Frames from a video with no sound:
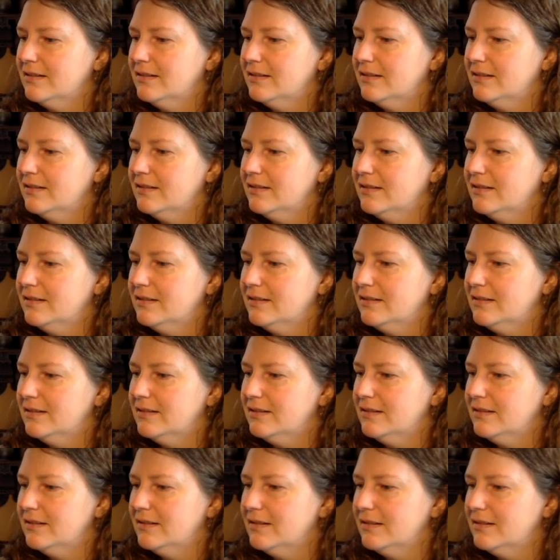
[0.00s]

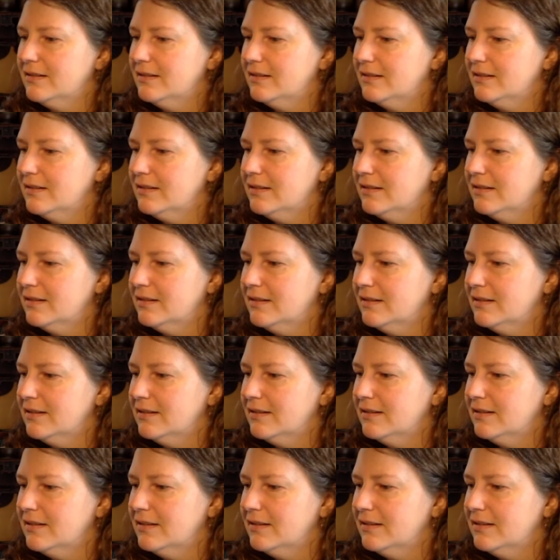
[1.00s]

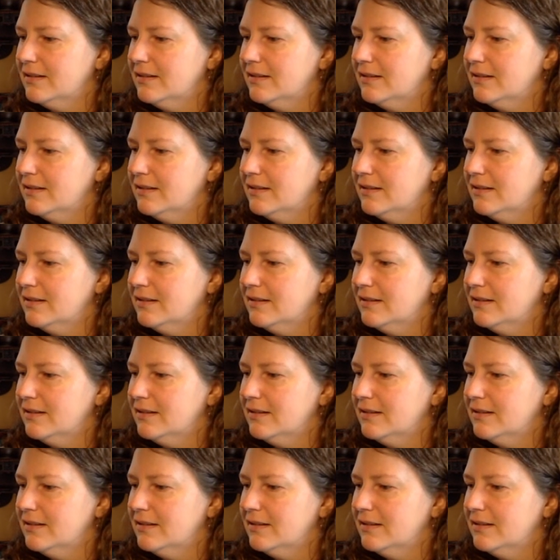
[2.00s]
This person isn't speaking.